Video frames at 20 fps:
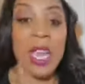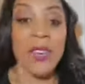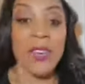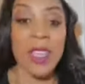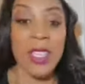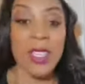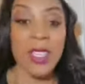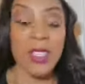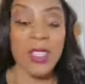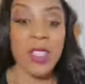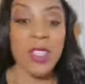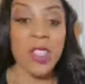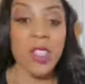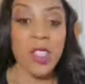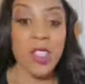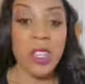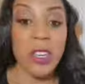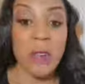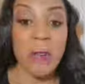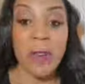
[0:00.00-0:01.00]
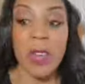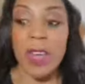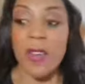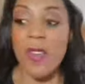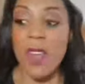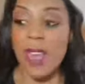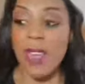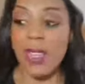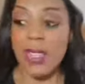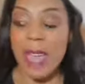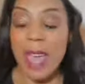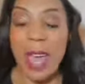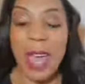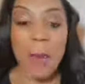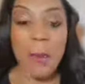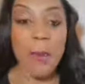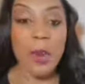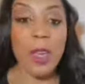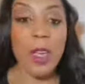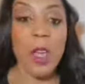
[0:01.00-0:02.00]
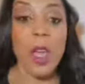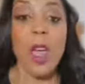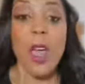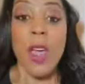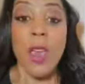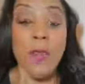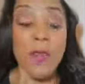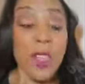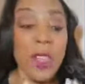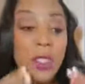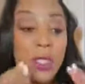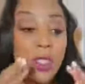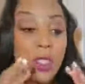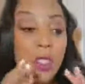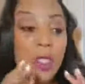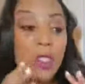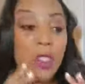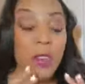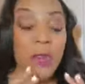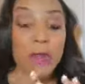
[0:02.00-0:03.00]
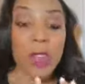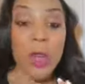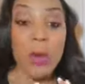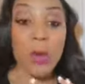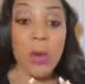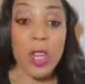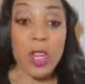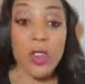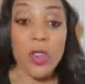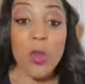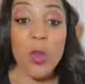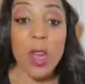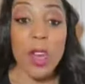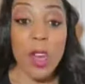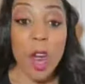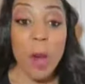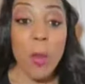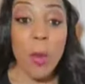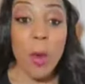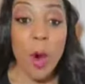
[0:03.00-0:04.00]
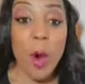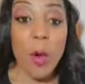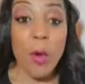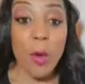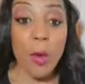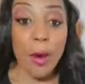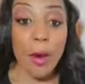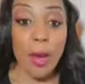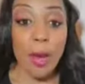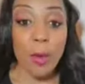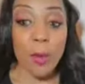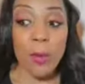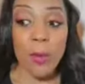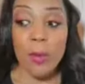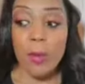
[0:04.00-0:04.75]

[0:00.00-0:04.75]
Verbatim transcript: This is the shift that is happening. And this is the shift that we do in our program.